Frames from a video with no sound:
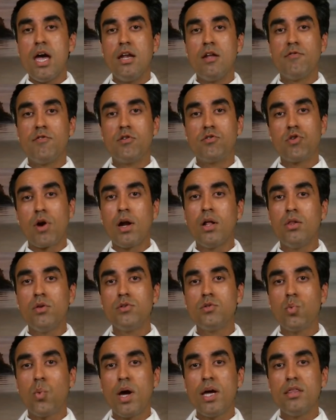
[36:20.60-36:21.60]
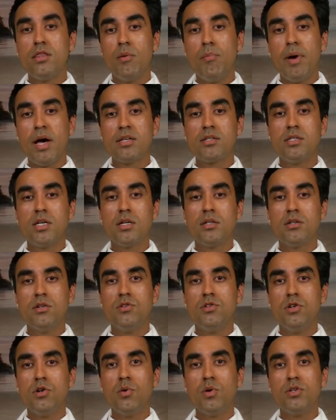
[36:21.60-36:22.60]
And if you're trying to lose weight, the best thing
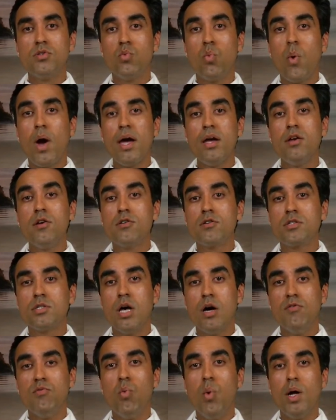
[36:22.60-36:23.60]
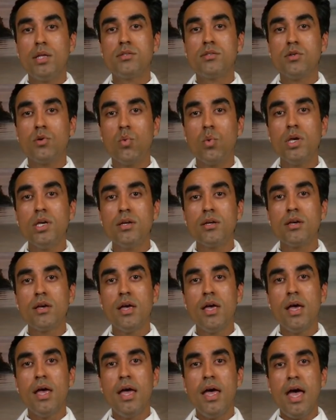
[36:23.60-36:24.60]
to do is weigh yourself once a
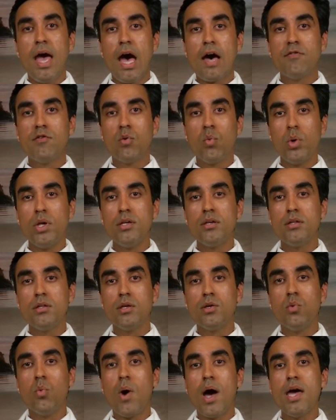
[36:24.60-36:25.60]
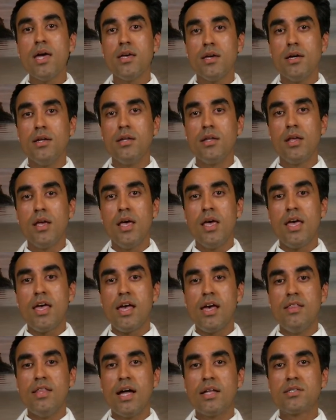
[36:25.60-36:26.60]
week. Have a weekly weigh in,
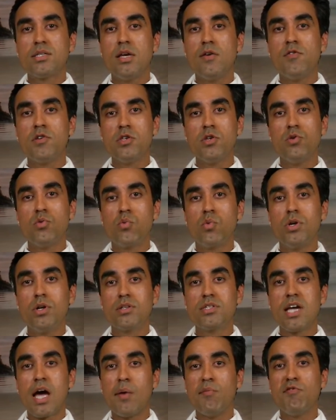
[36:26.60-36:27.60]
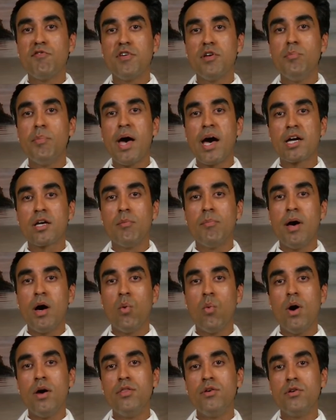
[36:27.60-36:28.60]
and that's giving you real time feedback
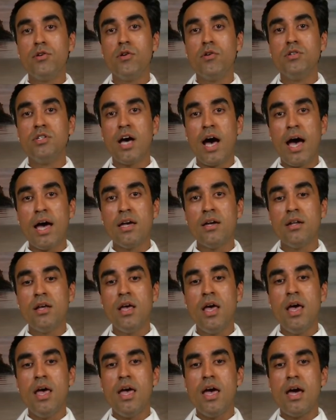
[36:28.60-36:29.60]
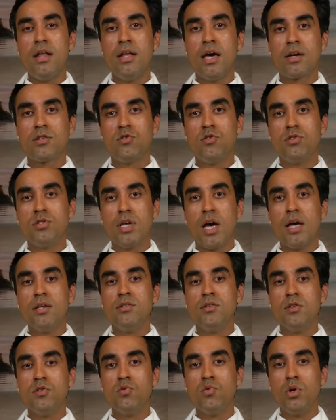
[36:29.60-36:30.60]
about whether your diet and
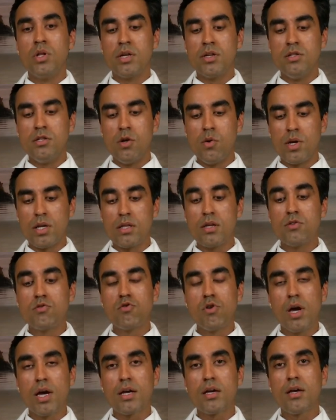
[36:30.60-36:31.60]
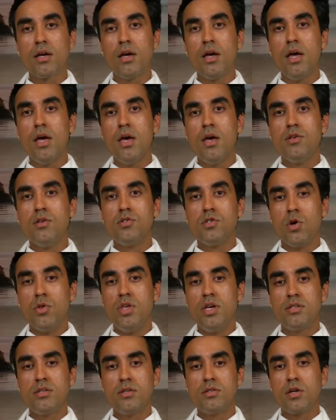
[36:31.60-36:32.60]
exercise is really doing the trick.
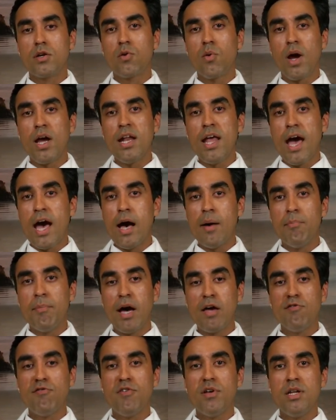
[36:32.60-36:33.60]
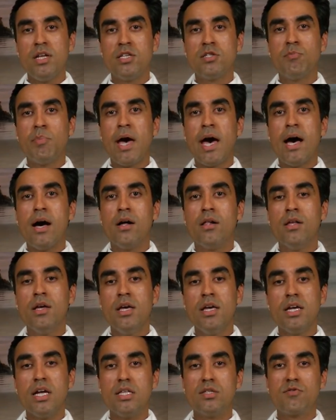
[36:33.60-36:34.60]
So, this is a great app, MyFitnessPal.
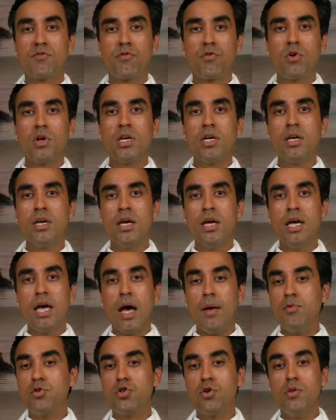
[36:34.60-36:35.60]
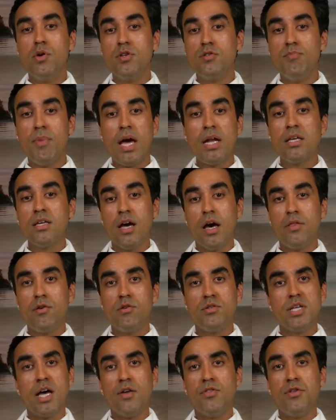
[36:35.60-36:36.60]
It's free. I'm sure there's many
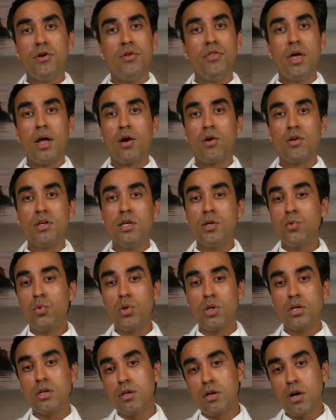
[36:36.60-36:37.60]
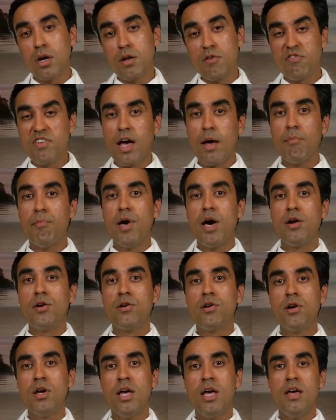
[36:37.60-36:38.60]
others out there that are equally good, if not
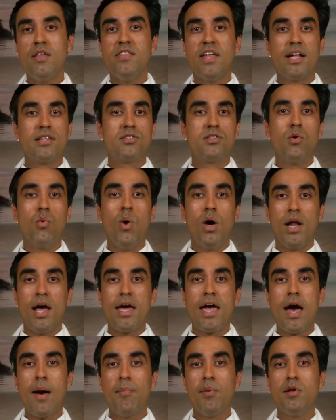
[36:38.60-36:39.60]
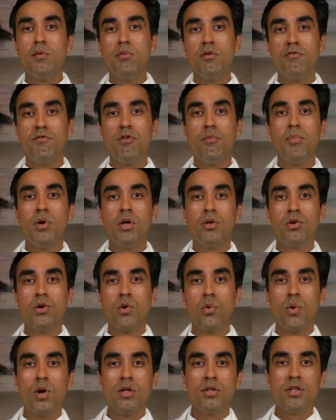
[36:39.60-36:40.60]
better. That's the one I happen to be
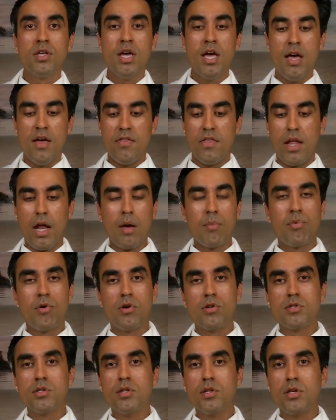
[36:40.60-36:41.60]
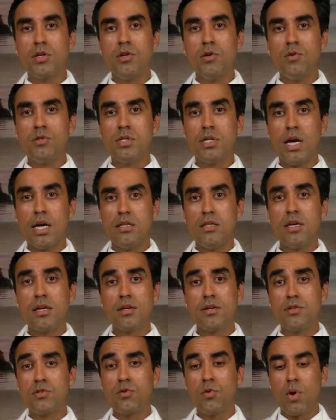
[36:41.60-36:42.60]
familiar with that I personally use and I
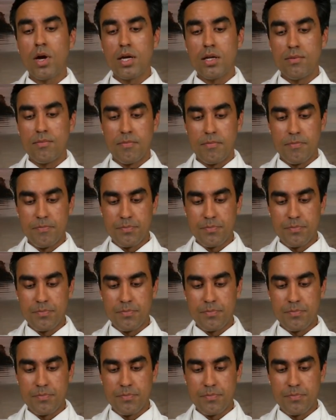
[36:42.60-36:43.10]
think is great.